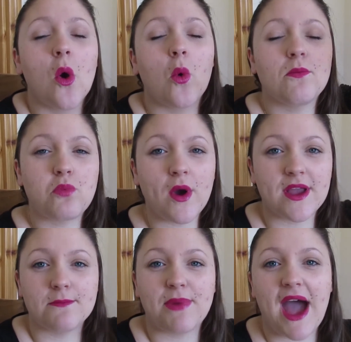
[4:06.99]
one
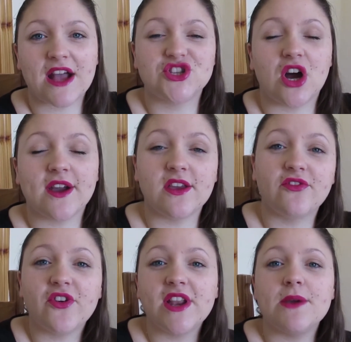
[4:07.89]
point and back jogging
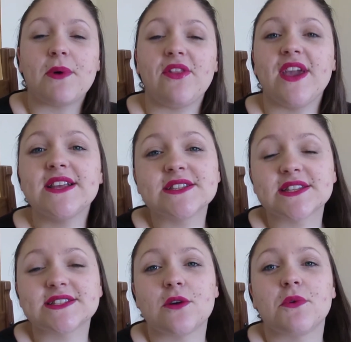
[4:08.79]
fully by the end of
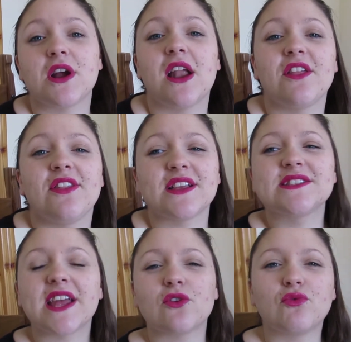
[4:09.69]
the summer and I think that's
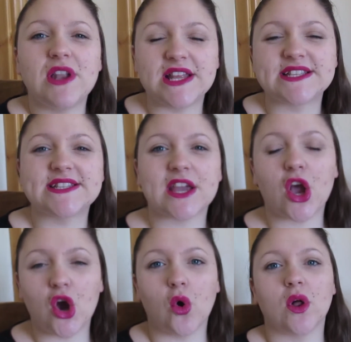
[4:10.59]
like a
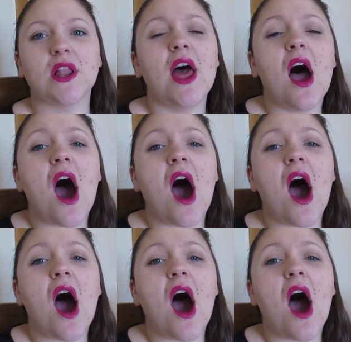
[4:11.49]
realistic goal.